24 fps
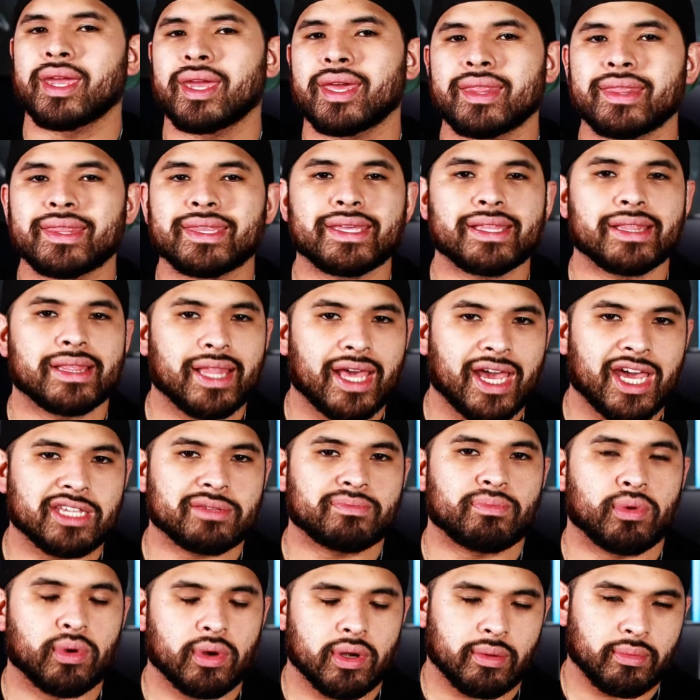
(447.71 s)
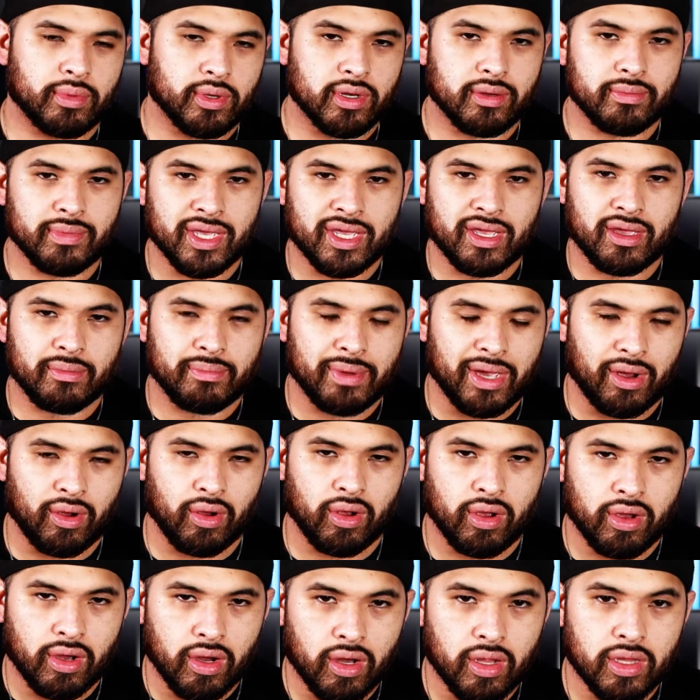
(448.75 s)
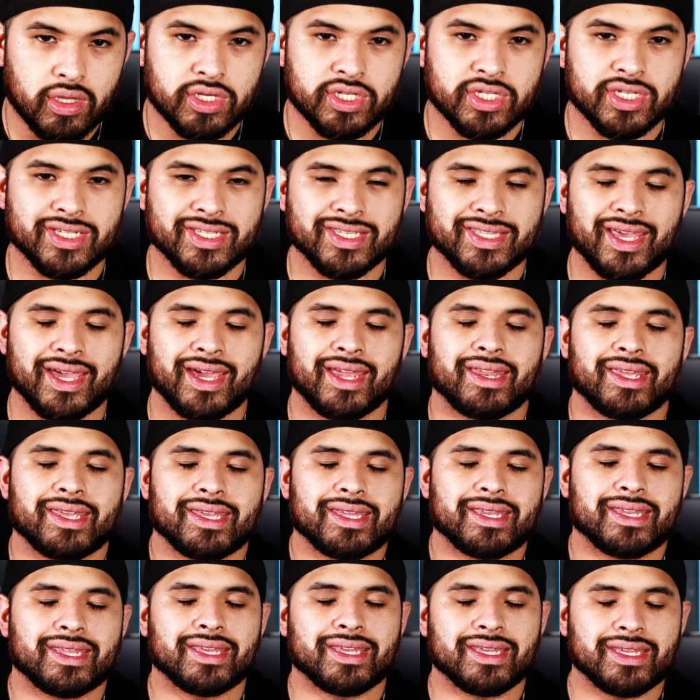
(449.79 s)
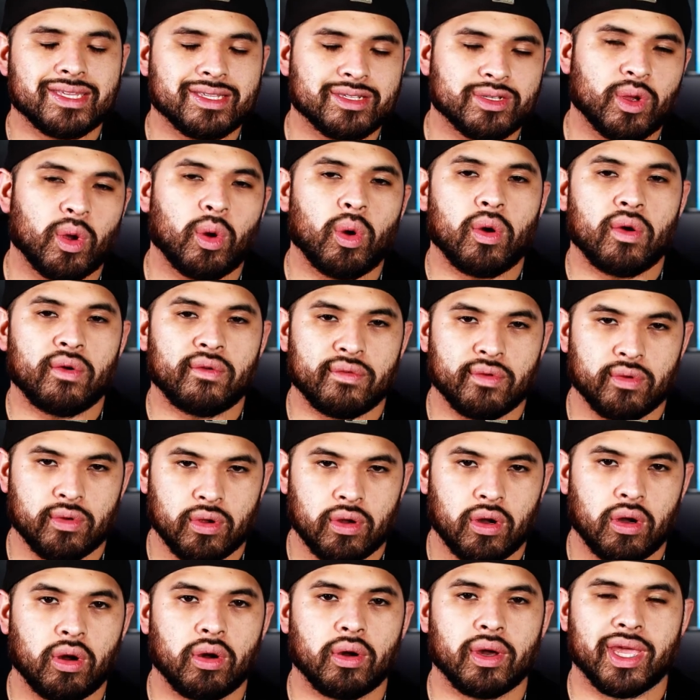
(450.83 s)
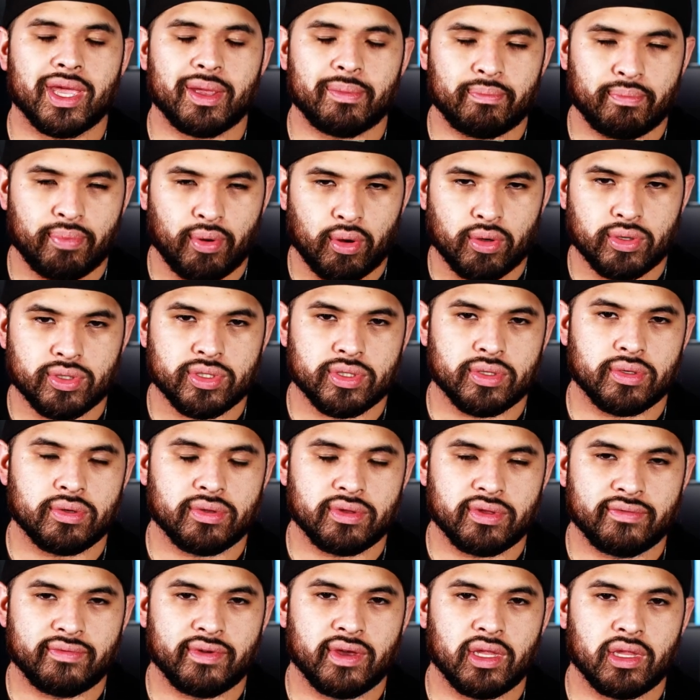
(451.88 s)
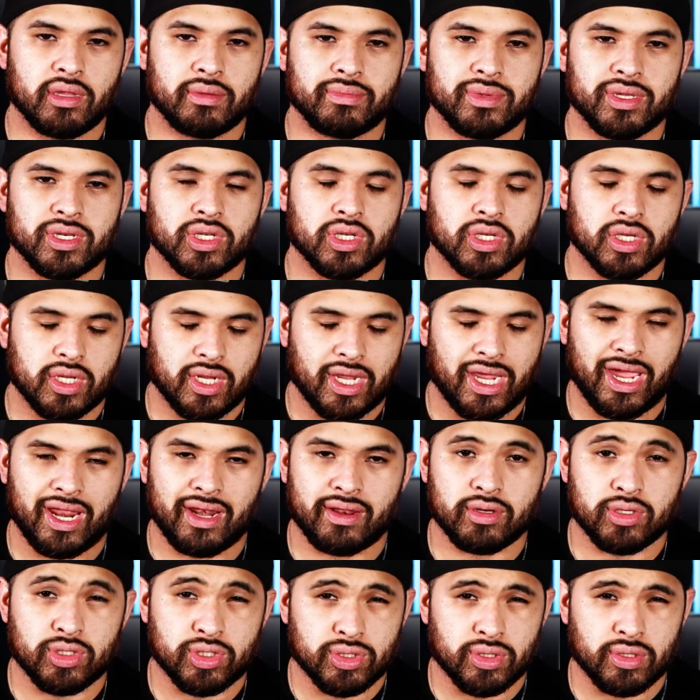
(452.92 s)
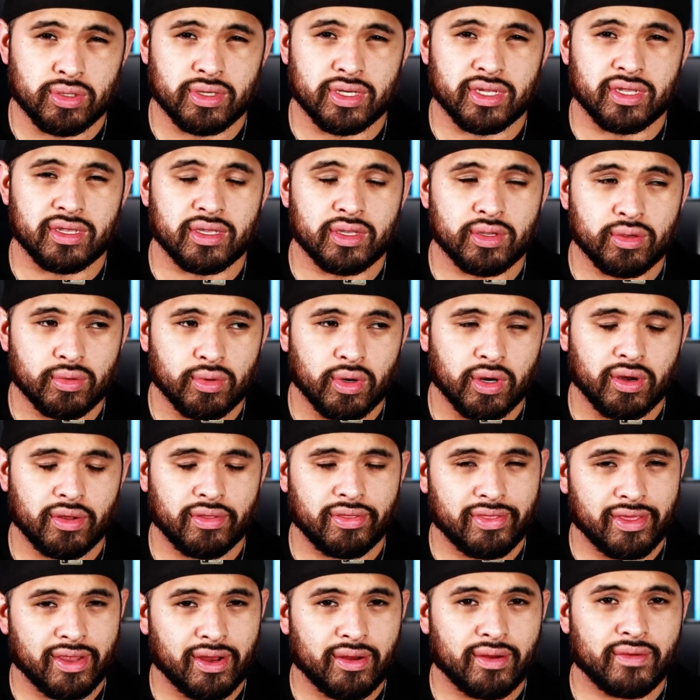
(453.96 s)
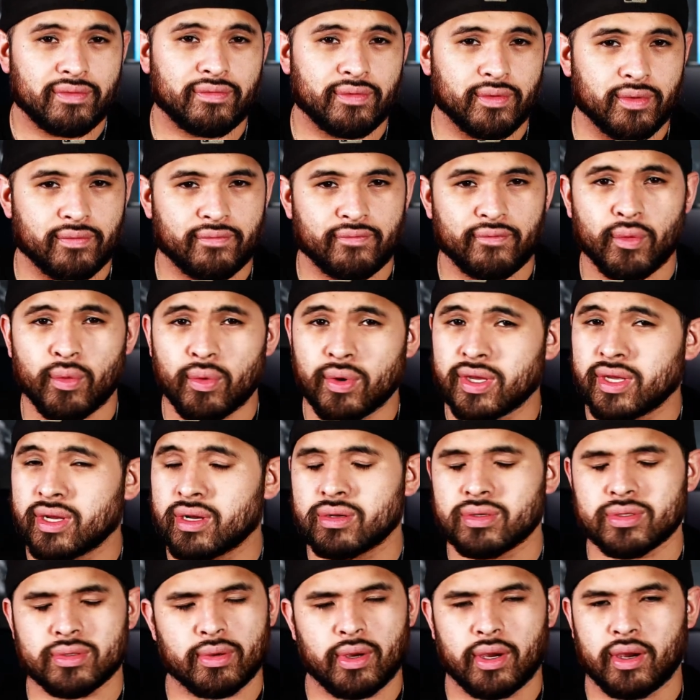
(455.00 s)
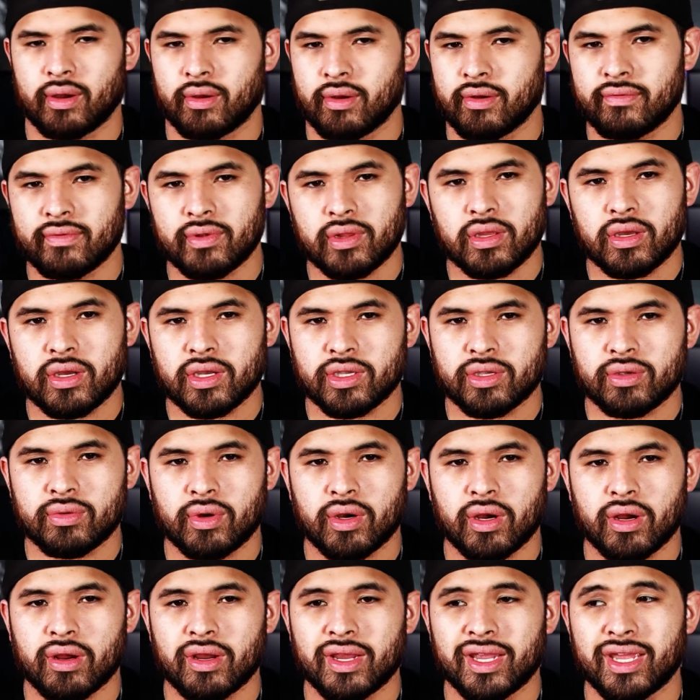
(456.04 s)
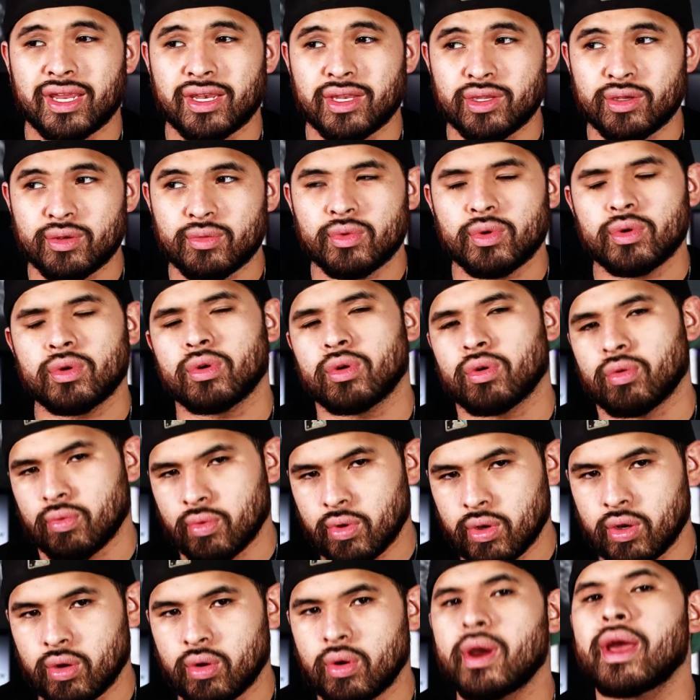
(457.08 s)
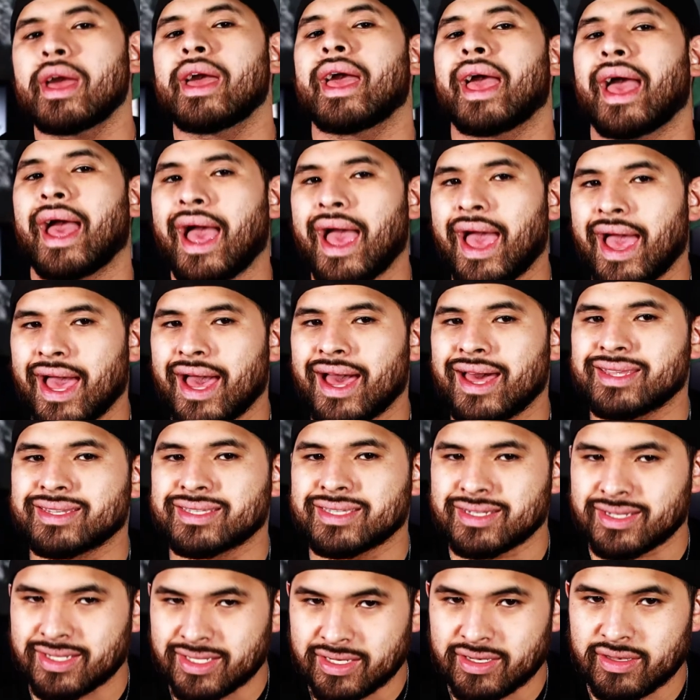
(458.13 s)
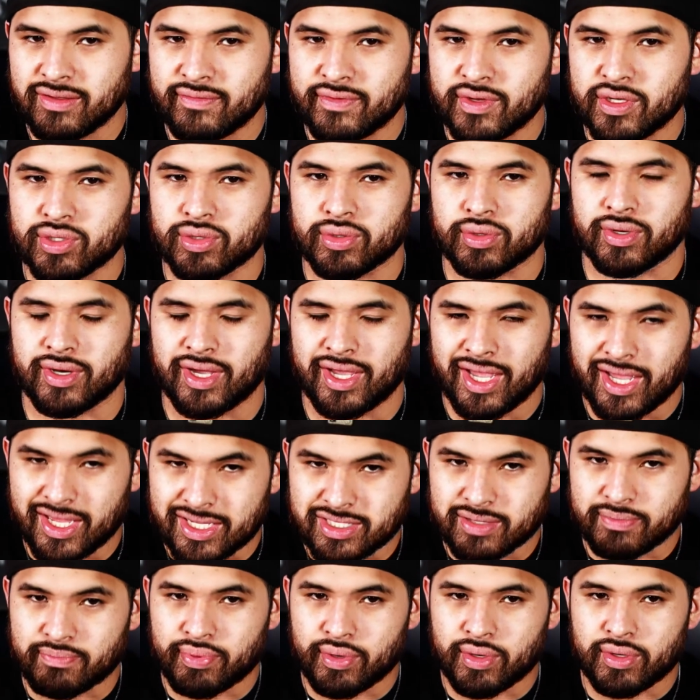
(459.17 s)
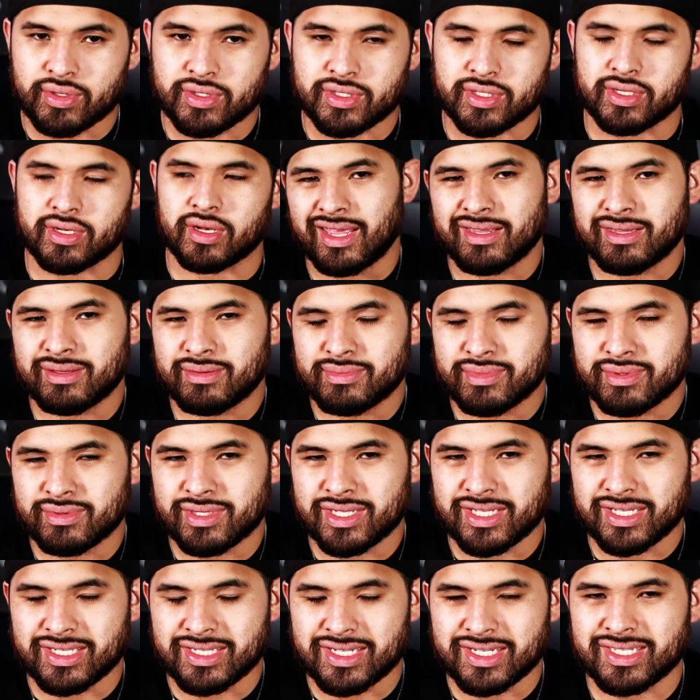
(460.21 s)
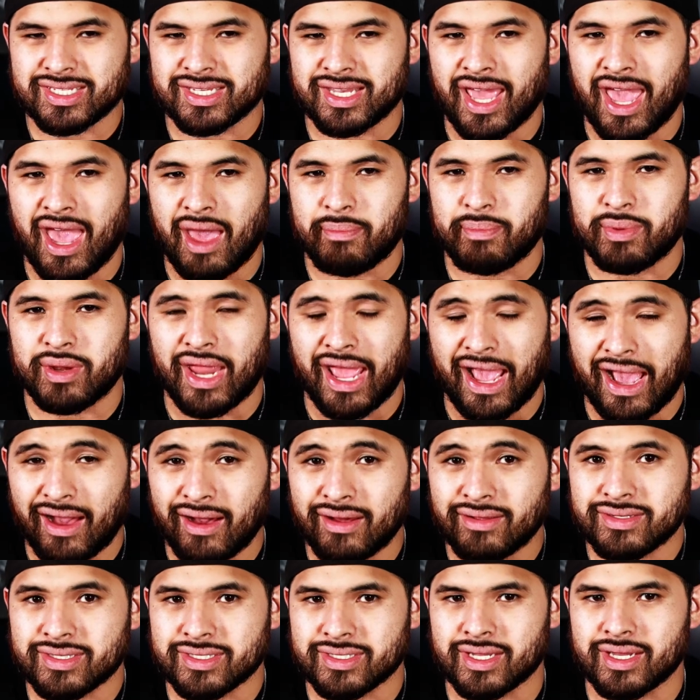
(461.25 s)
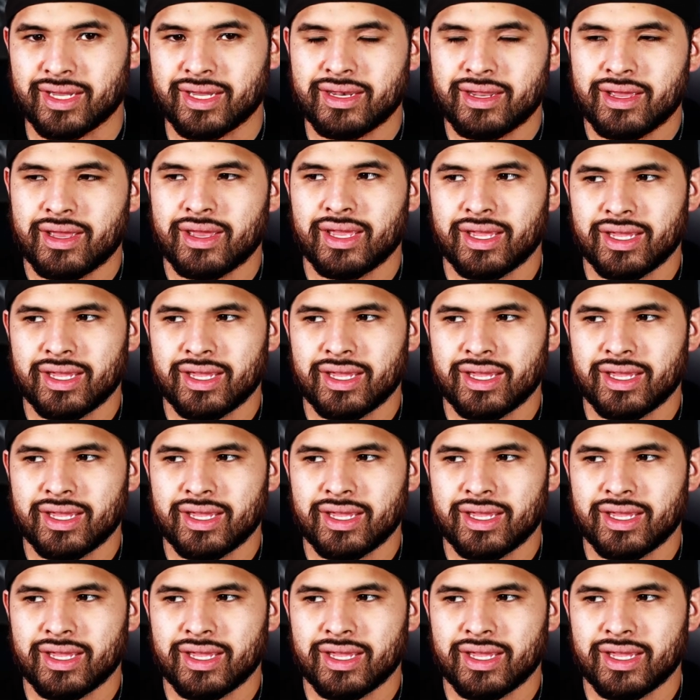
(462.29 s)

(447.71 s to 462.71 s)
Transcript: And the last point I'm going to make about college is that it is overall a personal development kind of journey. You are there for 4 years or however long you are, and you will grow as an individual, as a person. That doesn't mean it doesn't happen outside.